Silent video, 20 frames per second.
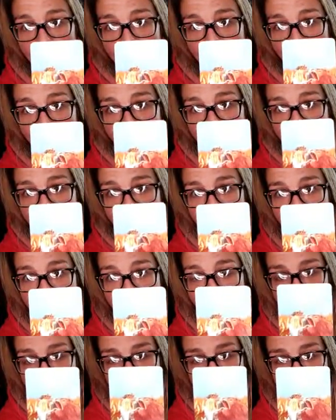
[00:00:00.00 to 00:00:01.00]
venting and
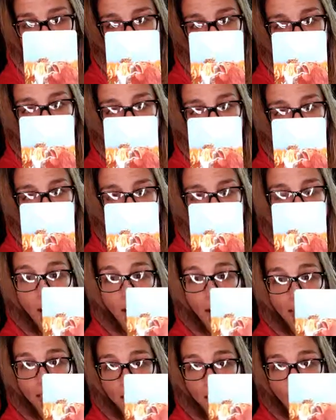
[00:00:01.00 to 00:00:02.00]
just get your
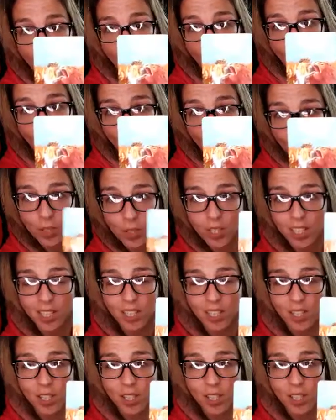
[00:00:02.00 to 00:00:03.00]
thoughts out into
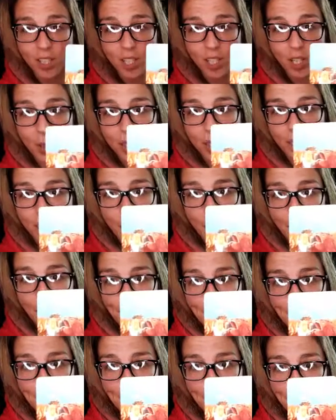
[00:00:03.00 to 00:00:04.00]
the open.
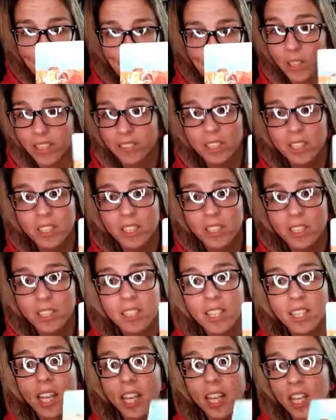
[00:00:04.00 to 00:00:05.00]
Or even
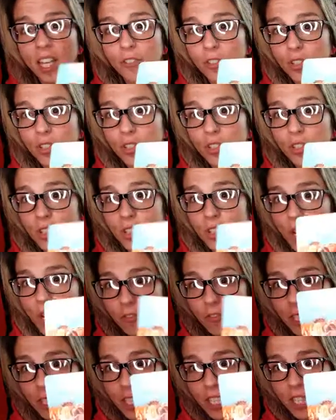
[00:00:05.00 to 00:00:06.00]
if you don't feel
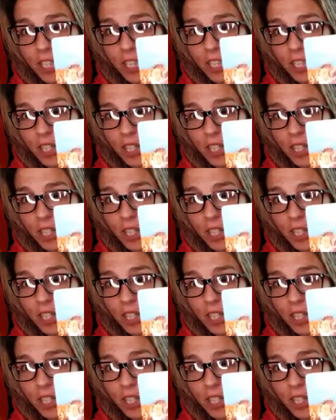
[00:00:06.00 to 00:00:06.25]
like you have